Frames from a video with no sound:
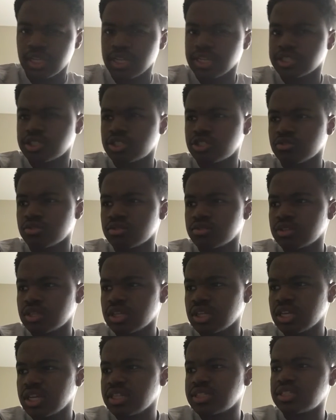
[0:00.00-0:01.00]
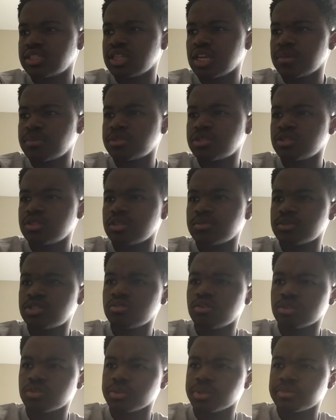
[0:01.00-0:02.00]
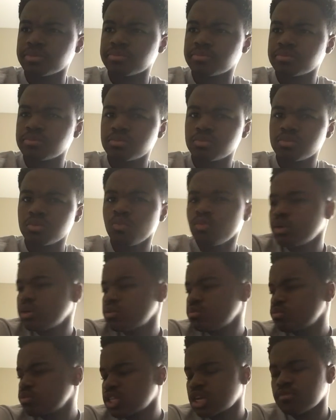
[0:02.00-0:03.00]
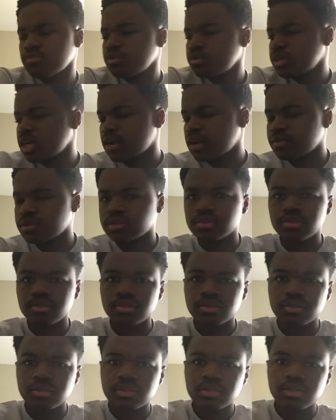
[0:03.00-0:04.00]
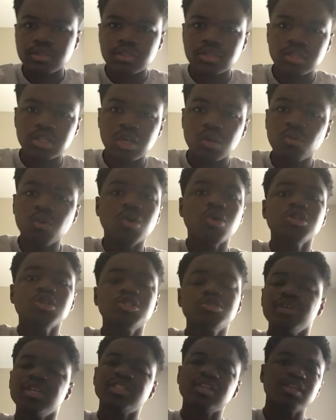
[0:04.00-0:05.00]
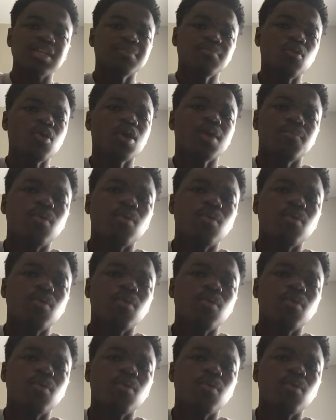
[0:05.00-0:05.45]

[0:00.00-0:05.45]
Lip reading: I think it's 2. I think it's episode number 2 or 3. Whatever. We'll stream something more